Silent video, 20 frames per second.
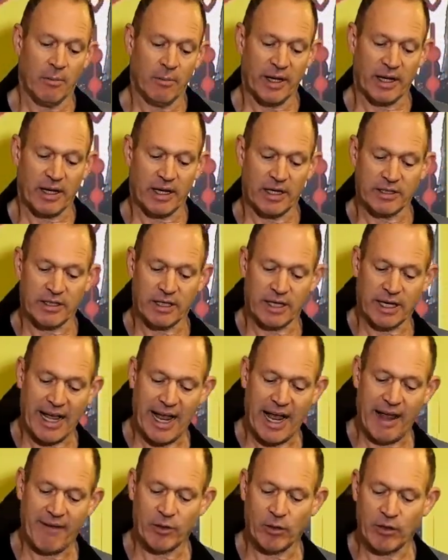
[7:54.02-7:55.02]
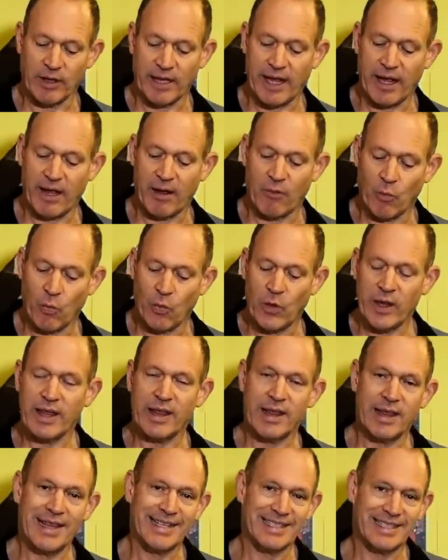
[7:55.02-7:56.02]
because it'll have it all there
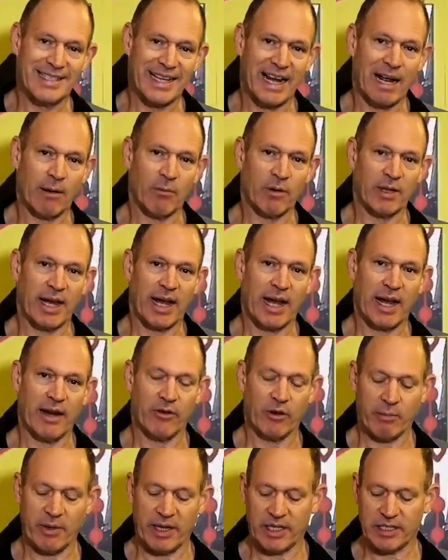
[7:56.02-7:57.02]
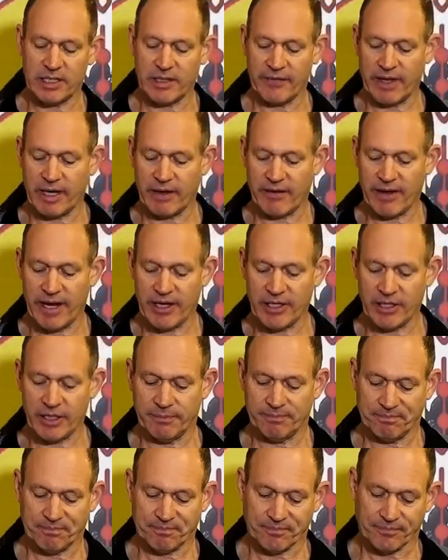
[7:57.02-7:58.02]
with this setup with 100 minutes of
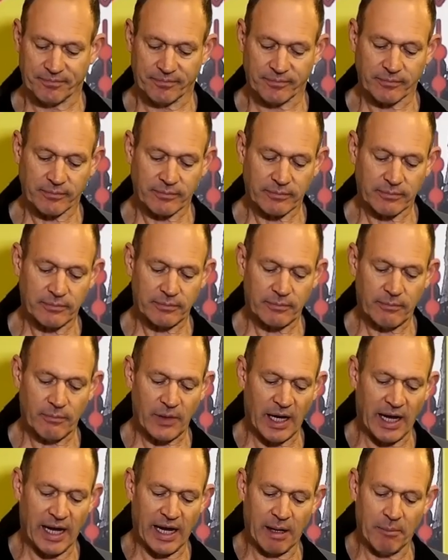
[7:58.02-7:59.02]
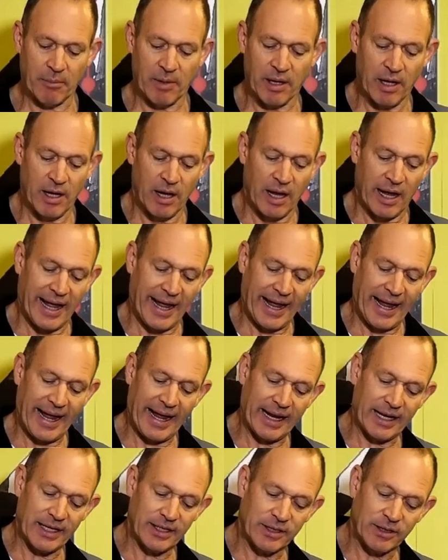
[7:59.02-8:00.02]
elevation. Um,
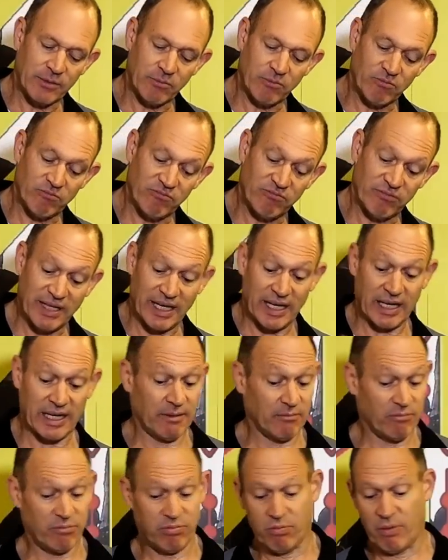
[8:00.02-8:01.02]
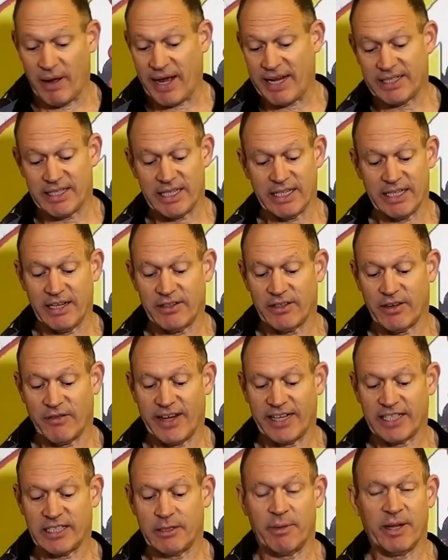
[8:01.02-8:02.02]
and uh, basically gives you
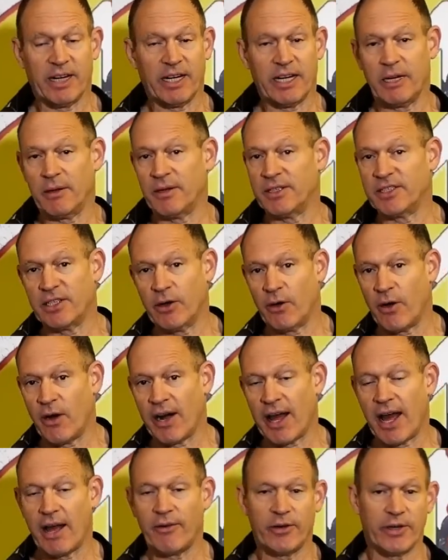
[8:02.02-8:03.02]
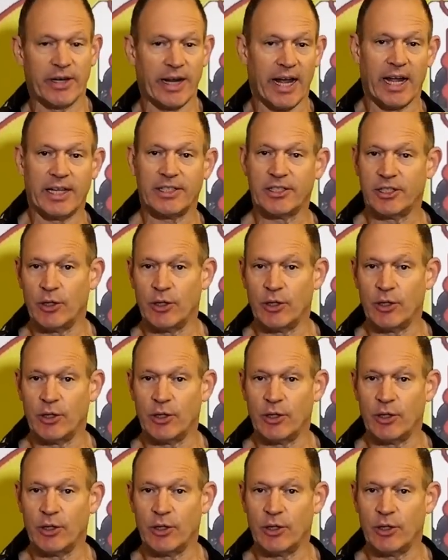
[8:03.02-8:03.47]
flexibility to zero at 100 yards,